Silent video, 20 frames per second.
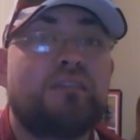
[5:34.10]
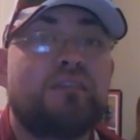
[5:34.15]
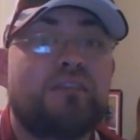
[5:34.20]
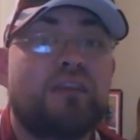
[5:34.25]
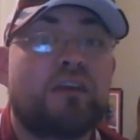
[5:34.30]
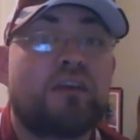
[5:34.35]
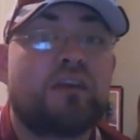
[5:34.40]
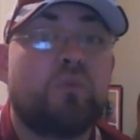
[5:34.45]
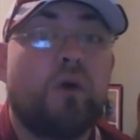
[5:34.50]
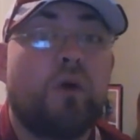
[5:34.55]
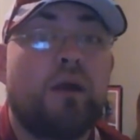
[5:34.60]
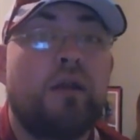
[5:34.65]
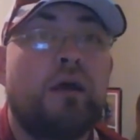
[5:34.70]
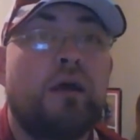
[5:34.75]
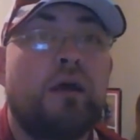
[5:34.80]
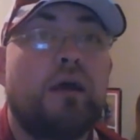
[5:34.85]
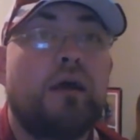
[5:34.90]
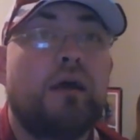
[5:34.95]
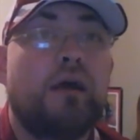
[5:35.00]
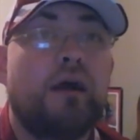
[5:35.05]
six
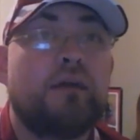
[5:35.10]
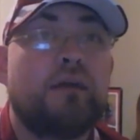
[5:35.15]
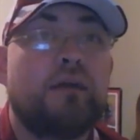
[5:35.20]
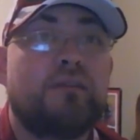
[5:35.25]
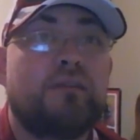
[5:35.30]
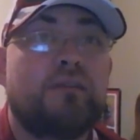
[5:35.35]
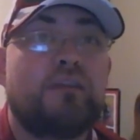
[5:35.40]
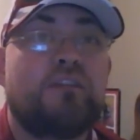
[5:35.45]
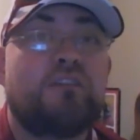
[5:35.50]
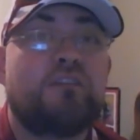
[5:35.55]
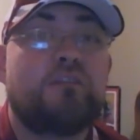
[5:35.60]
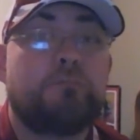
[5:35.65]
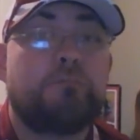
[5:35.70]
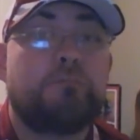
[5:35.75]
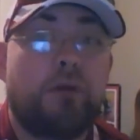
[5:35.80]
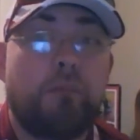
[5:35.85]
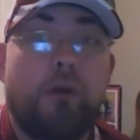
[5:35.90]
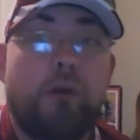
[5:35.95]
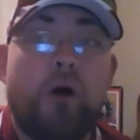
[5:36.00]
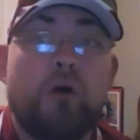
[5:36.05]
one assists
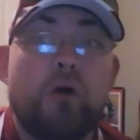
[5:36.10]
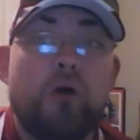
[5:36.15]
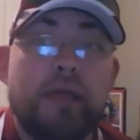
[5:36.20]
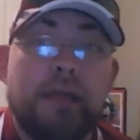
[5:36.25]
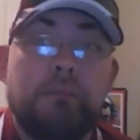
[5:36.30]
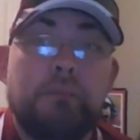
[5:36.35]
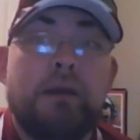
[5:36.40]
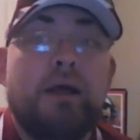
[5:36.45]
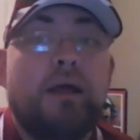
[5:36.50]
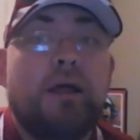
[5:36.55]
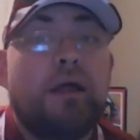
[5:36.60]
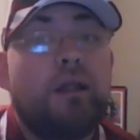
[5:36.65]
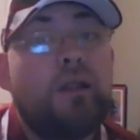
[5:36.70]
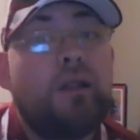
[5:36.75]
per ball game